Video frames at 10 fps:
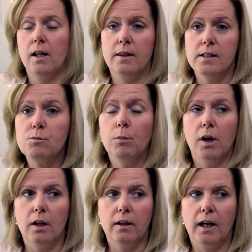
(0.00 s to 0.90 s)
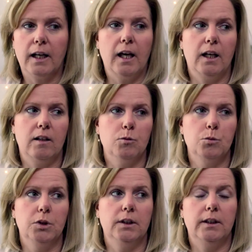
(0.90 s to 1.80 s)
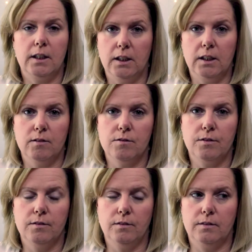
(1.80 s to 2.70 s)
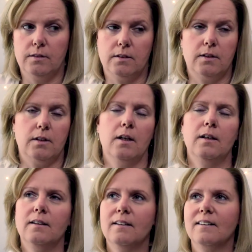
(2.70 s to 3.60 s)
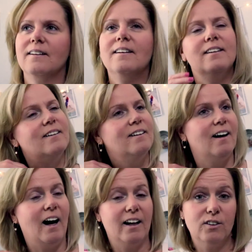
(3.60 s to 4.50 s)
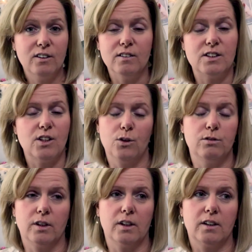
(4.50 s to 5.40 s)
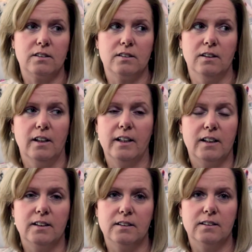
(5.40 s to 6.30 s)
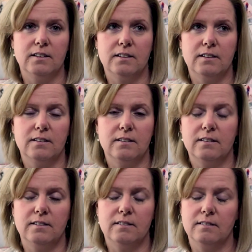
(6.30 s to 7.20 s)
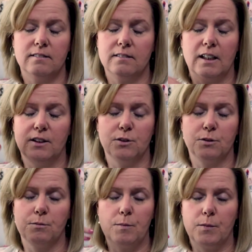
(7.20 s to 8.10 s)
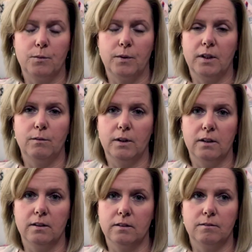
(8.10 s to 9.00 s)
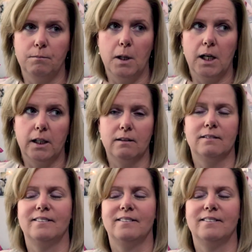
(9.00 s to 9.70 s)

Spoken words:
This month, I can't even believe, I don't know, it's over. And I don't remember when it went by.